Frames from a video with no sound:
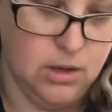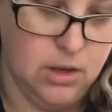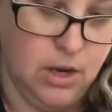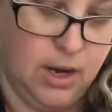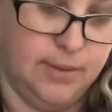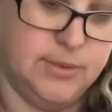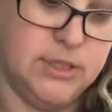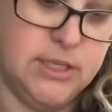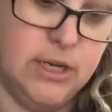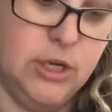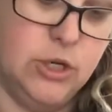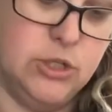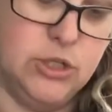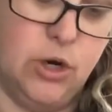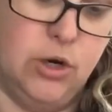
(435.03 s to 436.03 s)
I'm just going
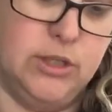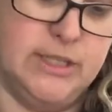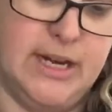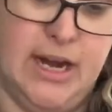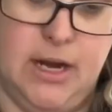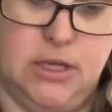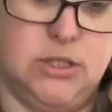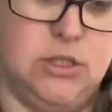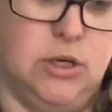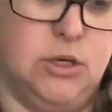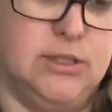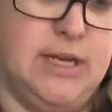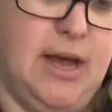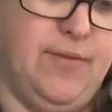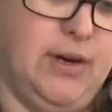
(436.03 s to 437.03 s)
to use it onto cardstock
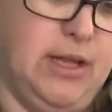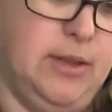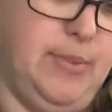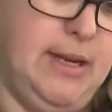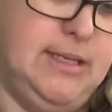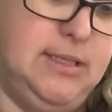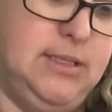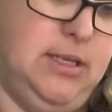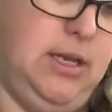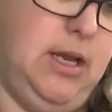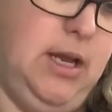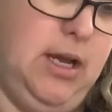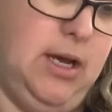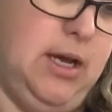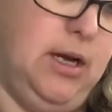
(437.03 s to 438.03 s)
because I have another piece sitting
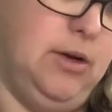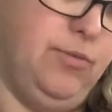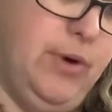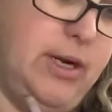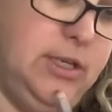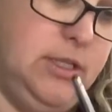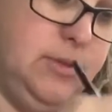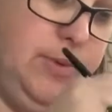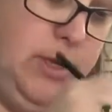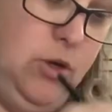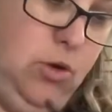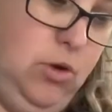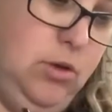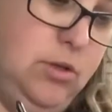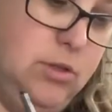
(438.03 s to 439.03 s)
here ready to be
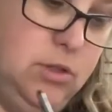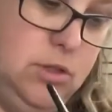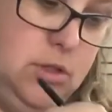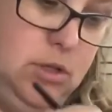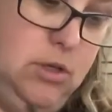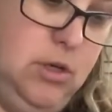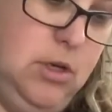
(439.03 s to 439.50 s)
used.